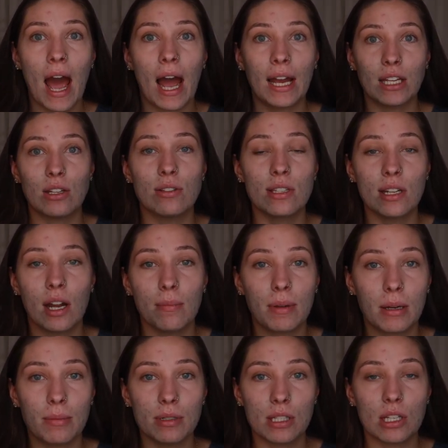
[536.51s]
I used to not be
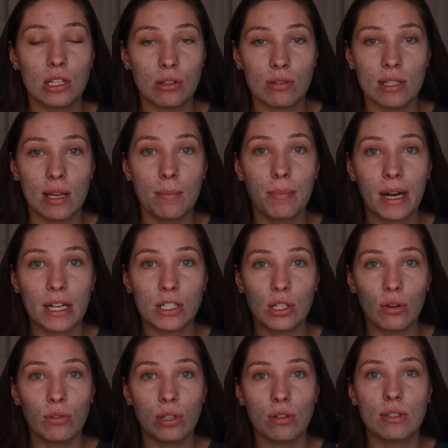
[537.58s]
able to use it, but I
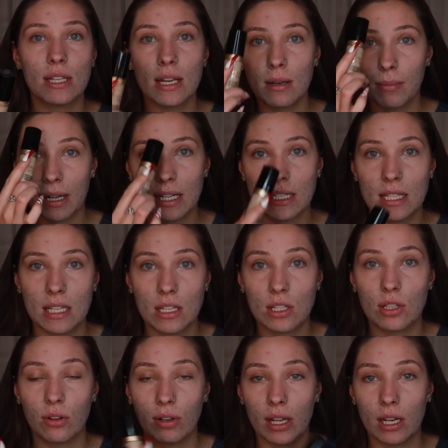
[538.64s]
don't use it in my
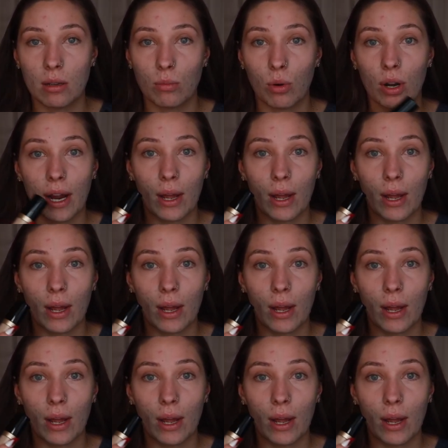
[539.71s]
T-zone anymore.